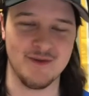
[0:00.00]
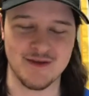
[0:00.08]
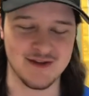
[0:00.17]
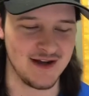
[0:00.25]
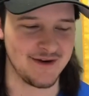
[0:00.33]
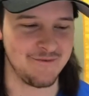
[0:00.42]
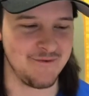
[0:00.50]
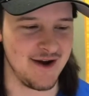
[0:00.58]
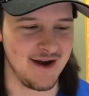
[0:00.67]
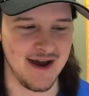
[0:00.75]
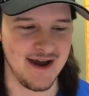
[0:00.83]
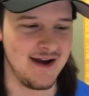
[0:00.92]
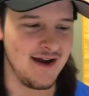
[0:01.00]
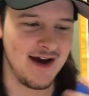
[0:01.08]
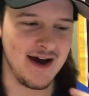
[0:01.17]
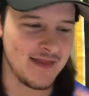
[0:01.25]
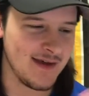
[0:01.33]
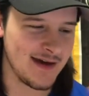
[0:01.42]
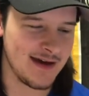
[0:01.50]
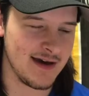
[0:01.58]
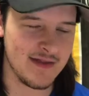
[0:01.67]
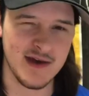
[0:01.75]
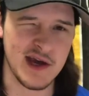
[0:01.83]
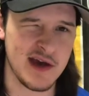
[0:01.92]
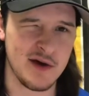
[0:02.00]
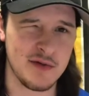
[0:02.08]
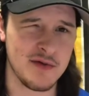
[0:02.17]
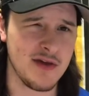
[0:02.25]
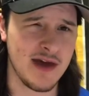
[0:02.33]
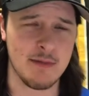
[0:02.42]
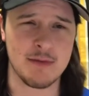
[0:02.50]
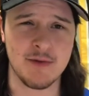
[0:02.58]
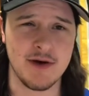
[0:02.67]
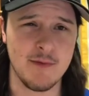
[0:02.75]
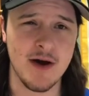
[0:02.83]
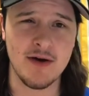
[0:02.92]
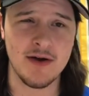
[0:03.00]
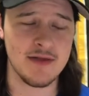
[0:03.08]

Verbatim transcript: It's a lot of fun, and uh, I think I think I go through the games pretty well.